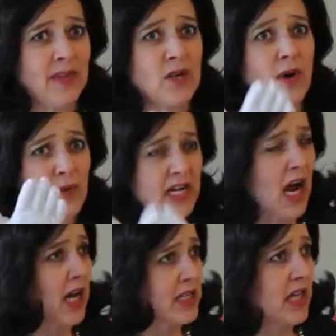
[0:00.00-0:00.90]
And when we
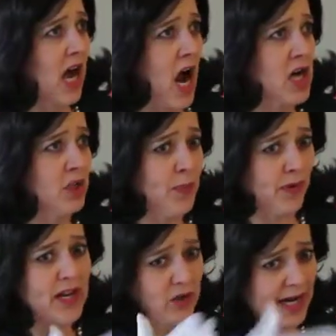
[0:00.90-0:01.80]
got to the hospital,
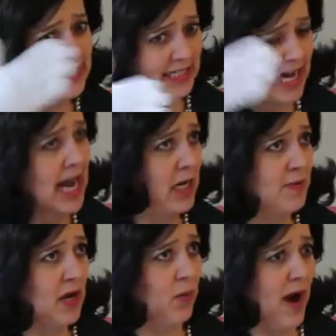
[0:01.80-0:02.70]
they tried to take
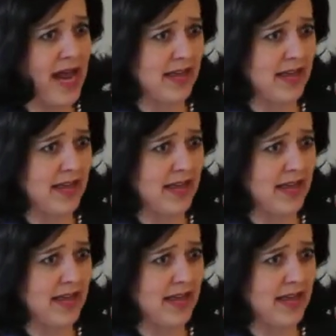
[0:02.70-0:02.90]
me away.